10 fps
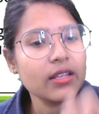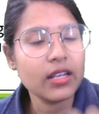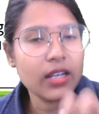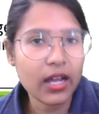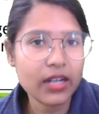
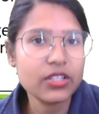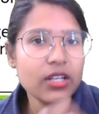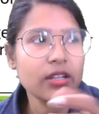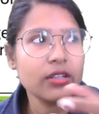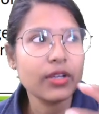large,
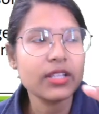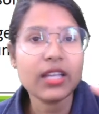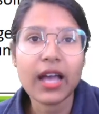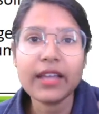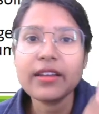you can say
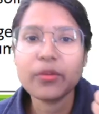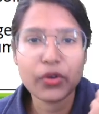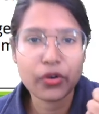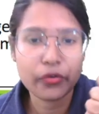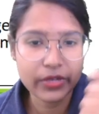higher number
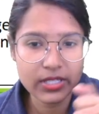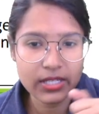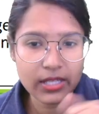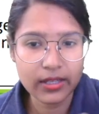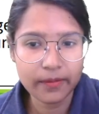of yeast
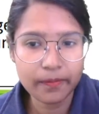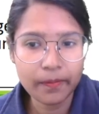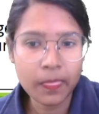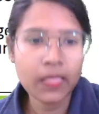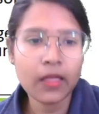are there.
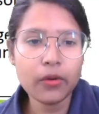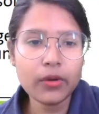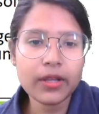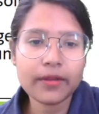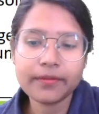Okay,